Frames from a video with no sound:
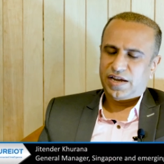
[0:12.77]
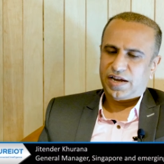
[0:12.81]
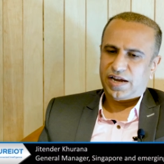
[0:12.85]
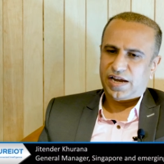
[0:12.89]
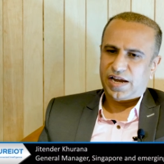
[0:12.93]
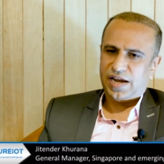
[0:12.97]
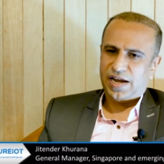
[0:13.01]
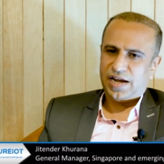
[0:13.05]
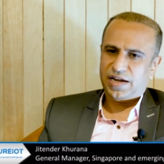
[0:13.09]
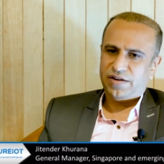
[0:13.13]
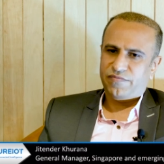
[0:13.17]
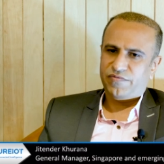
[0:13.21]

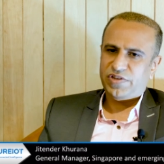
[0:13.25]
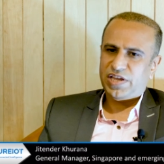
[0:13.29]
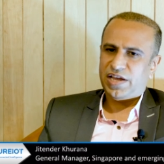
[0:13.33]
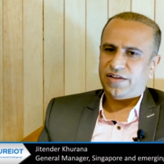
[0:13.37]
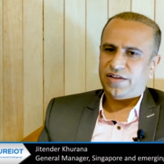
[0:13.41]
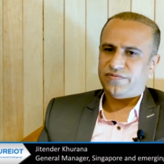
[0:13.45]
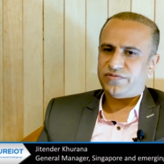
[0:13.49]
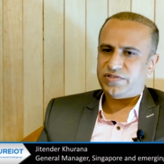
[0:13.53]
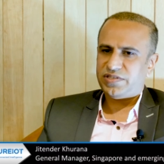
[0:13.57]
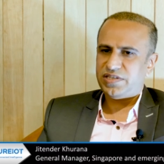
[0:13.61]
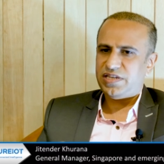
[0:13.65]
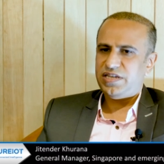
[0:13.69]
And we
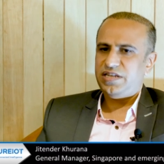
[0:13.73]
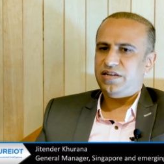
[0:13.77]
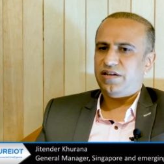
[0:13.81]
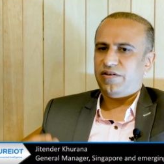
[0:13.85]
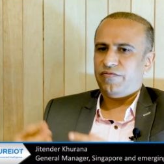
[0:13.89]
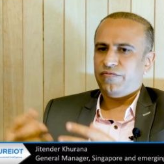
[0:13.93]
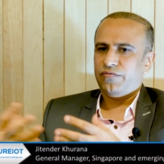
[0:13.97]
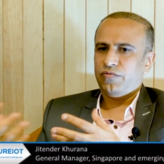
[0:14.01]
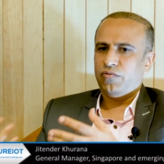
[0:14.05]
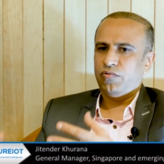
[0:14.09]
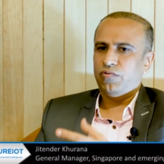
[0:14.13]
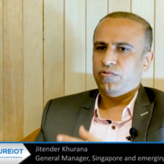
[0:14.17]
have seen,
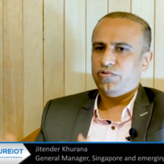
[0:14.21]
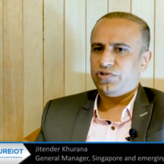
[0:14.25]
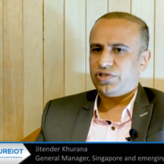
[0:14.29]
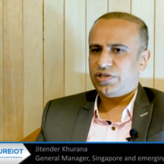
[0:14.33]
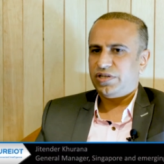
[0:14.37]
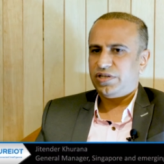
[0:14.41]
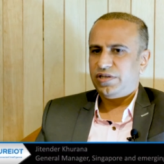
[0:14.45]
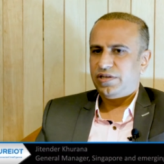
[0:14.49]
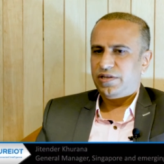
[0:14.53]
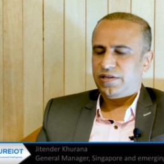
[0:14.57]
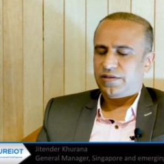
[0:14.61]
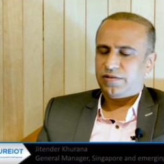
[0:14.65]
of
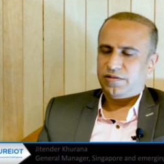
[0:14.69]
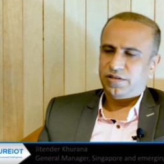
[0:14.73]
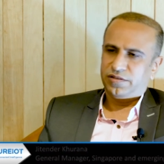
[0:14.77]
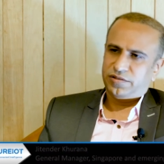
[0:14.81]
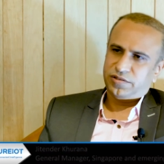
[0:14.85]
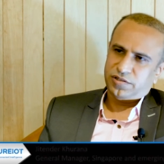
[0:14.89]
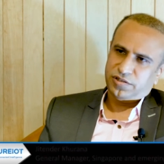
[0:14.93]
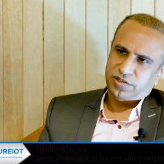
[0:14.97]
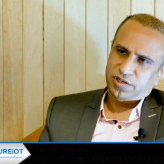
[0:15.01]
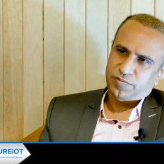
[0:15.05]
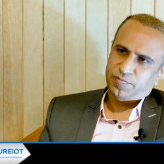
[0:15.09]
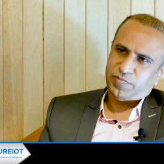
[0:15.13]
course, the
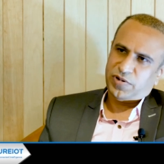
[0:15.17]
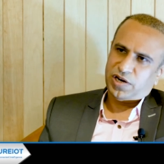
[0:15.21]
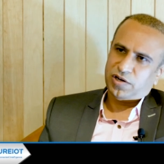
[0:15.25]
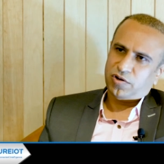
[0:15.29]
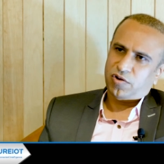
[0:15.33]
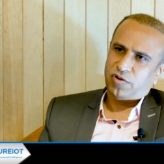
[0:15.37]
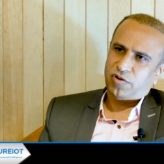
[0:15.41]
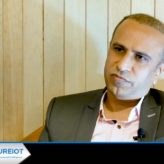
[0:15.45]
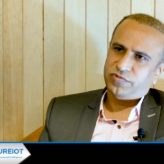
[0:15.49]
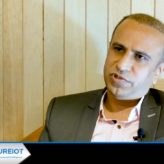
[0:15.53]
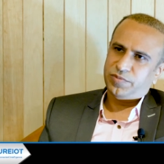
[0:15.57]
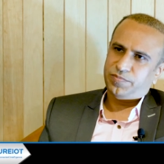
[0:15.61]
third
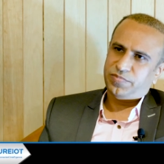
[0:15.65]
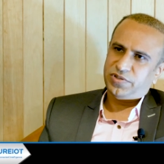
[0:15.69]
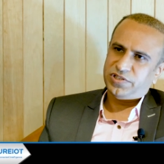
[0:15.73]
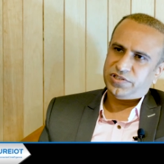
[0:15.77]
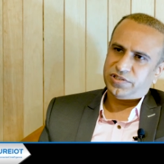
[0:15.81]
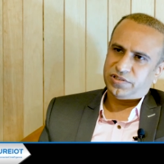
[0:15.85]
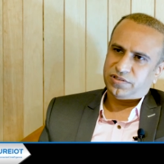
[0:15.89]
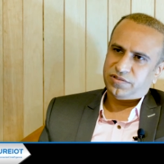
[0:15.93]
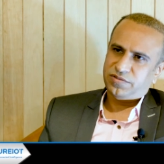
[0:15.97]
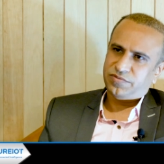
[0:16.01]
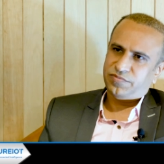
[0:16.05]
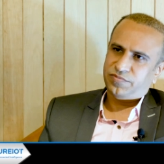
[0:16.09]
part of the
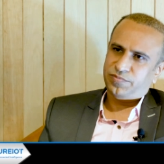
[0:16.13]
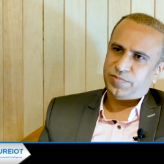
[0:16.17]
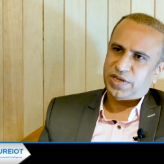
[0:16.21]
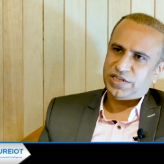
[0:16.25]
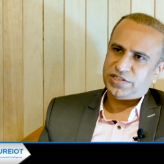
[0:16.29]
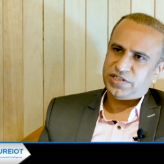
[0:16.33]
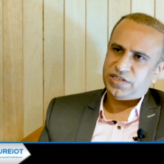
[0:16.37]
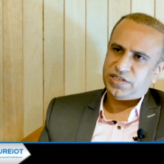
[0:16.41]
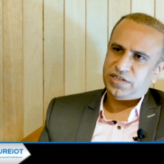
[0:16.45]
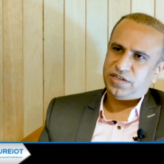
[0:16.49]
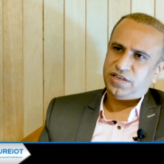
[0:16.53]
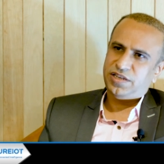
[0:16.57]
puzzle,
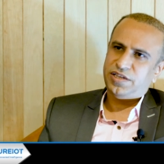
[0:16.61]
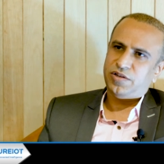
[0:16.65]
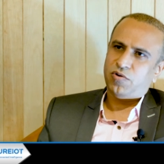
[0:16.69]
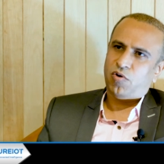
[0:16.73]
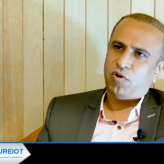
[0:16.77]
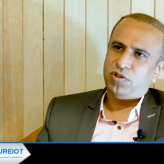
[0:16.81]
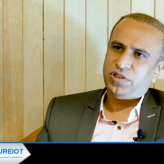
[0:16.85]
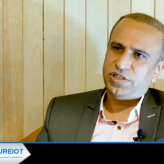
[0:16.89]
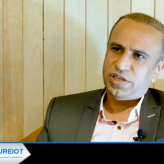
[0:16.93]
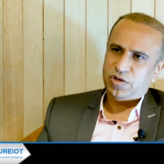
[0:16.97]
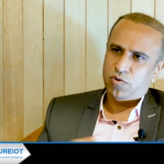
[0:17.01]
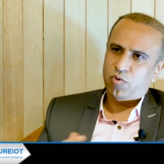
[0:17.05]
basically
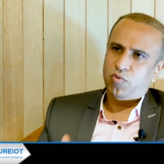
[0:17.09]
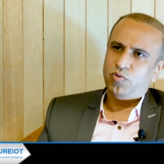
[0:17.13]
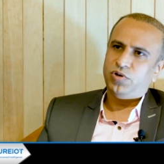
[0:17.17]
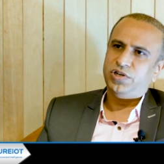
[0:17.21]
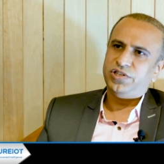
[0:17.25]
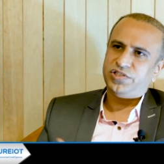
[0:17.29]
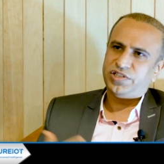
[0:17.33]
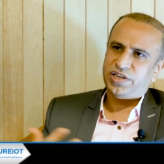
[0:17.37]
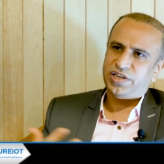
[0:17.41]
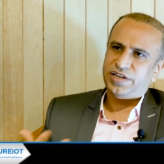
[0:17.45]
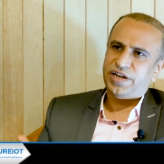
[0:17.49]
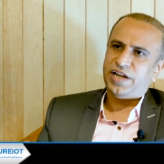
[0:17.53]
all the
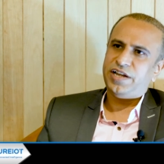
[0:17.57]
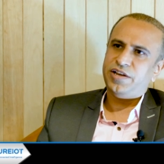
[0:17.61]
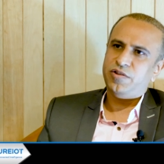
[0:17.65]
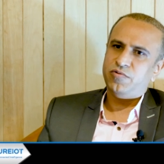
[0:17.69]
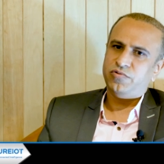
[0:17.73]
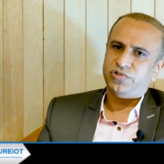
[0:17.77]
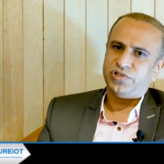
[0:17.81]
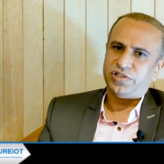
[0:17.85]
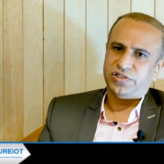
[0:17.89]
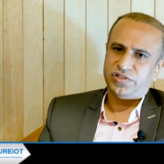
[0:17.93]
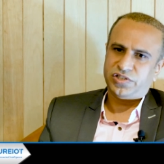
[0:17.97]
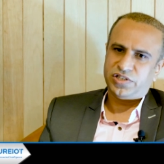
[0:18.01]
owners and end
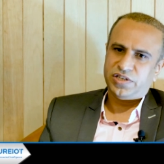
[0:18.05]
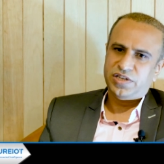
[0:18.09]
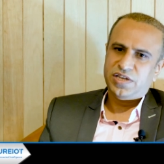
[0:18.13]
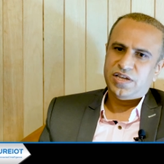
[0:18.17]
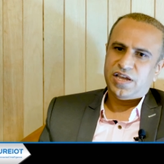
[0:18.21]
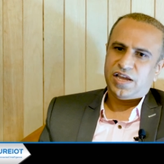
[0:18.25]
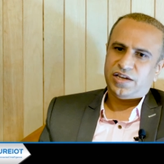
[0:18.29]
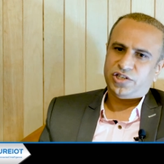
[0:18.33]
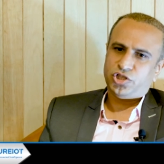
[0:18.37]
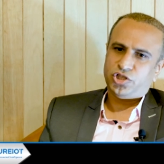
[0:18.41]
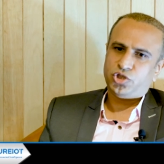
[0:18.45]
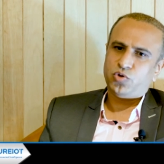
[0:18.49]
users
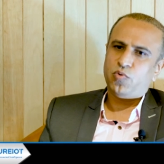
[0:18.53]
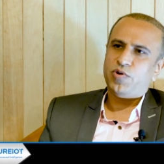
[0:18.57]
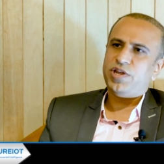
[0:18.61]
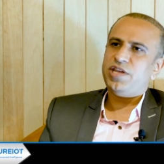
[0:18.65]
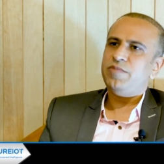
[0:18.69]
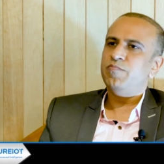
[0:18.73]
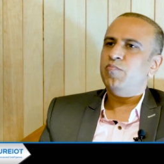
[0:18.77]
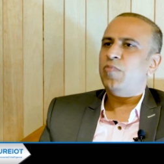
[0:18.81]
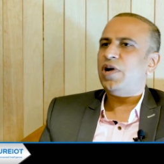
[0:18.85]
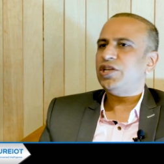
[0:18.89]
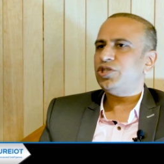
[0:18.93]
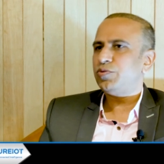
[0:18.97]

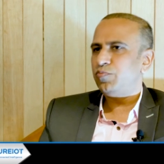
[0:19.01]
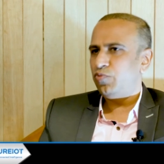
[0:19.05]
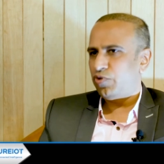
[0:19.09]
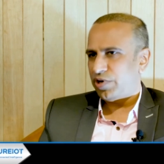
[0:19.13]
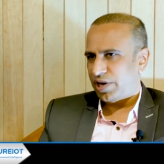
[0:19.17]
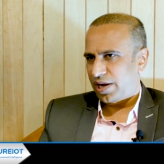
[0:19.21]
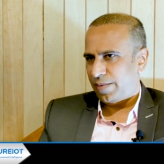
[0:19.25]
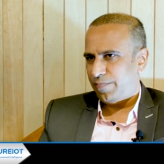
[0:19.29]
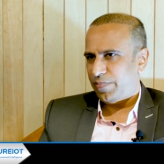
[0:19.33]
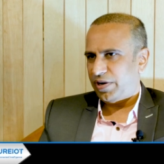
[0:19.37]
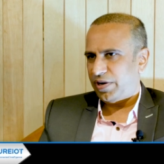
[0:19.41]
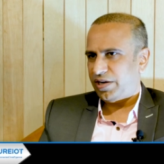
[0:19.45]
showing much
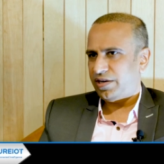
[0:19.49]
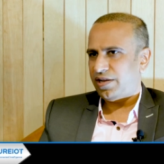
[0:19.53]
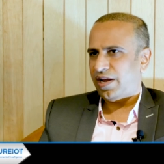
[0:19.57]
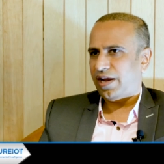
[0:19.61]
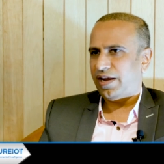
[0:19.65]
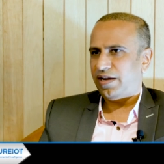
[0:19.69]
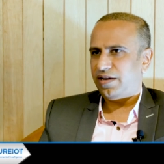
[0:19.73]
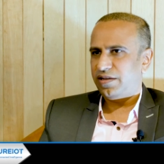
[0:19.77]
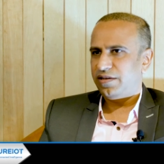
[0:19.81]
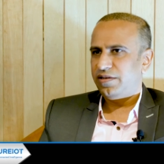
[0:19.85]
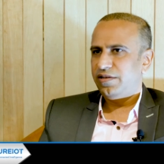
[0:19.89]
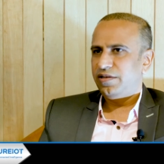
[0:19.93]
more
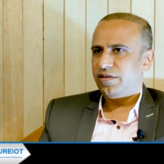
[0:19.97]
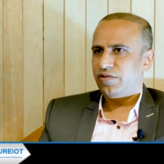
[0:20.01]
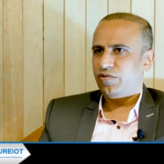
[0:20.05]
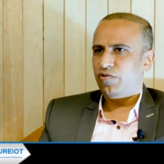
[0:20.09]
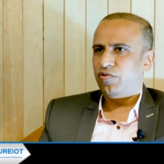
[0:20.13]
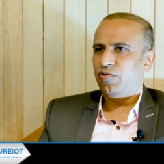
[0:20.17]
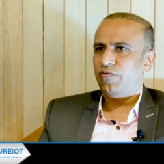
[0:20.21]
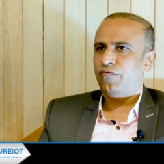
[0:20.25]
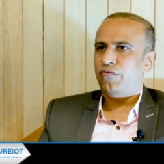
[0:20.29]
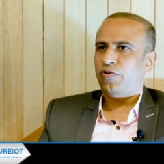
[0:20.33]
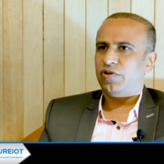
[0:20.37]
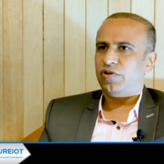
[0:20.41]
appetite,
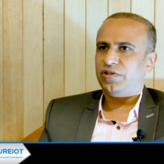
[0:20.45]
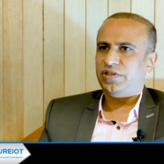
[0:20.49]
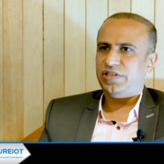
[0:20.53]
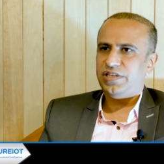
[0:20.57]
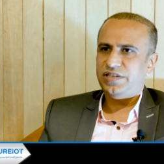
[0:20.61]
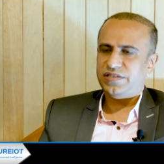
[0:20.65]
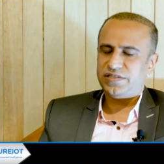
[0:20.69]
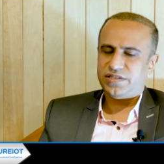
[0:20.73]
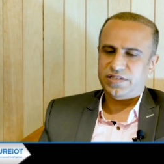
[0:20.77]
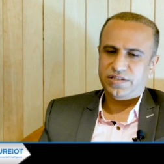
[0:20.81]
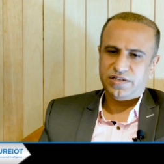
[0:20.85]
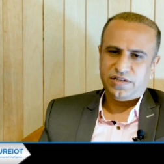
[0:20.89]
you know, for
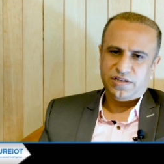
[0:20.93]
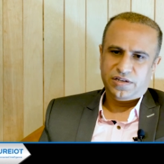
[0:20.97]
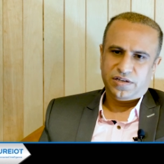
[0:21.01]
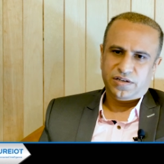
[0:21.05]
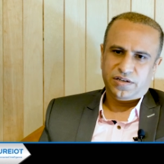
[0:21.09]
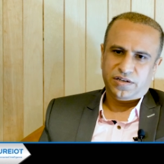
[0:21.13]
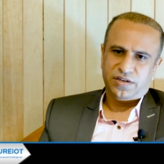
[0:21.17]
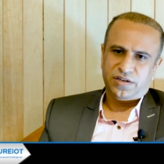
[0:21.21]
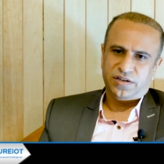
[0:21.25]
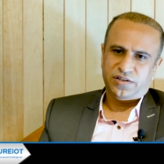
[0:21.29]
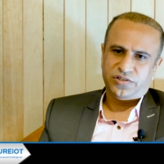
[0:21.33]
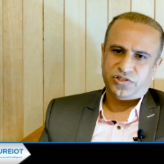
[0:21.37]
these
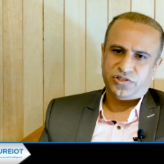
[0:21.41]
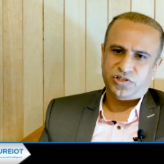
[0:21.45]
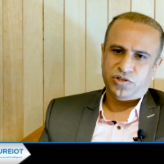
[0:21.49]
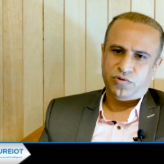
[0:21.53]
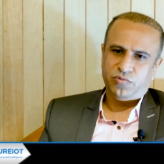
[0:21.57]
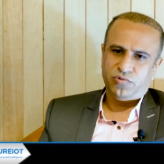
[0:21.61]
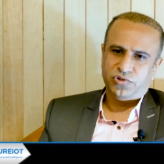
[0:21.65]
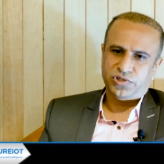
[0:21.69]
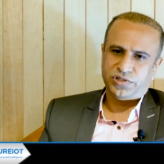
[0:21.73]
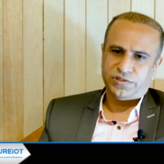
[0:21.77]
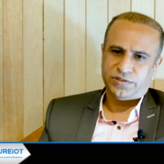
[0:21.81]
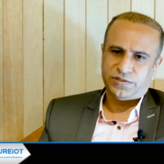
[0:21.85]
uh,
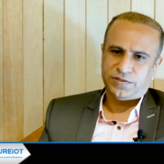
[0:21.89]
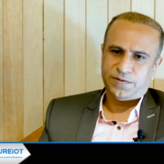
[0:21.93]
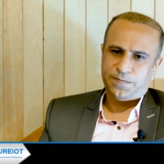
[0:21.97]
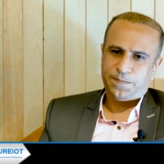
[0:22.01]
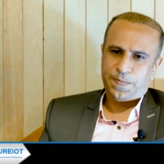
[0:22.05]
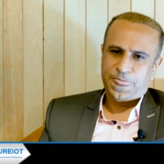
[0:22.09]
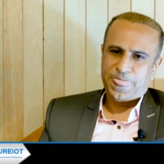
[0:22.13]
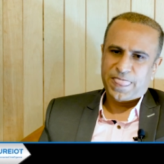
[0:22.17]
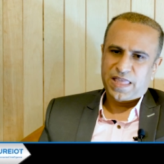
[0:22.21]
solutions.